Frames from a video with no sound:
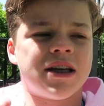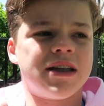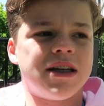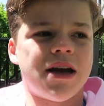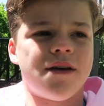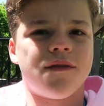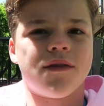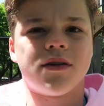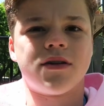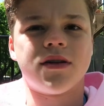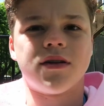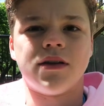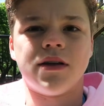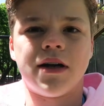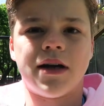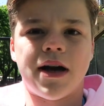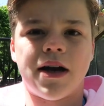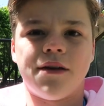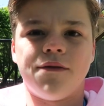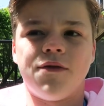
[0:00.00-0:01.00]
like never
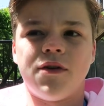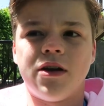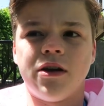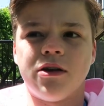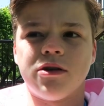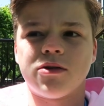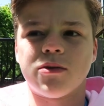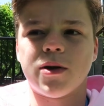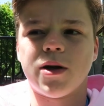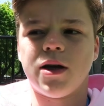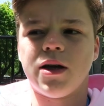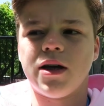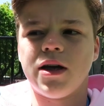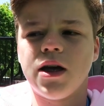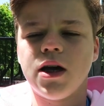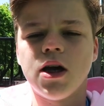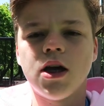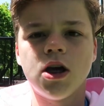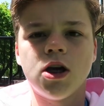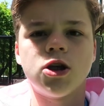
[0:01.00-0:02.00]
deleted any videos
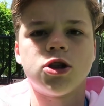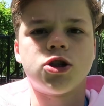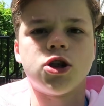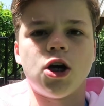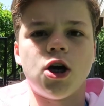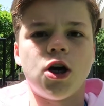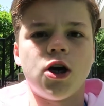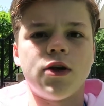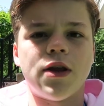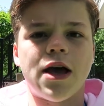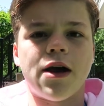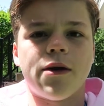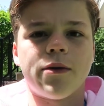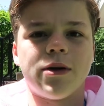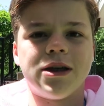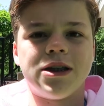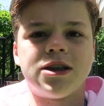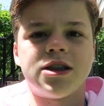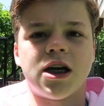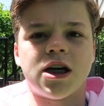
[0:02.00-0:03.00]
really. So that
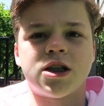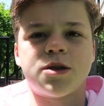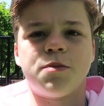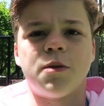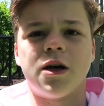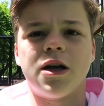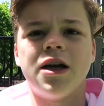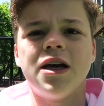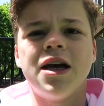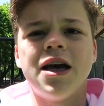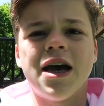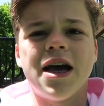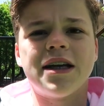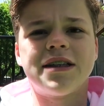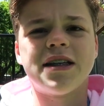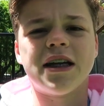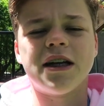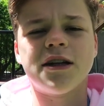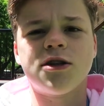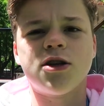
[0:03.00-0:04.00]
really sucks, but it
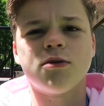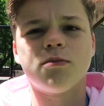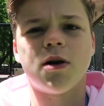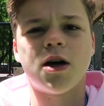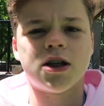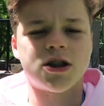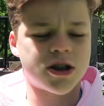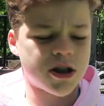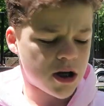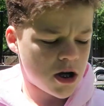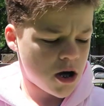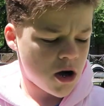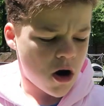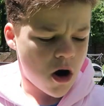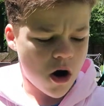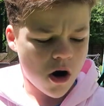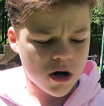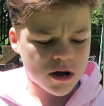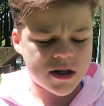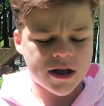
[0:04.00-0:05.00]
didn't do much.
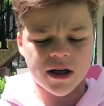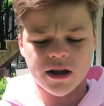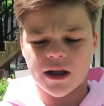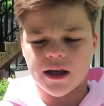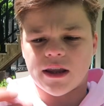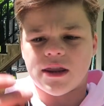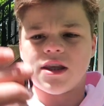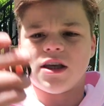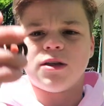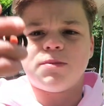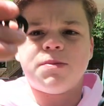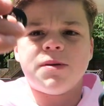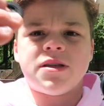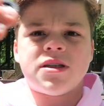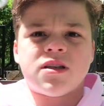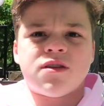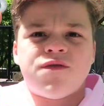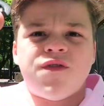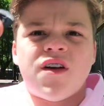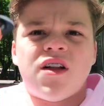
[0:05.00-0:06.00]
All it did, like these
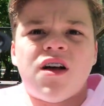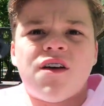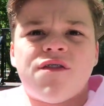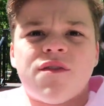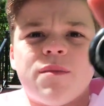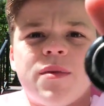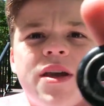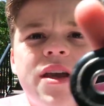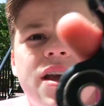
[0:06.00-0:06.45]
pieces fell off from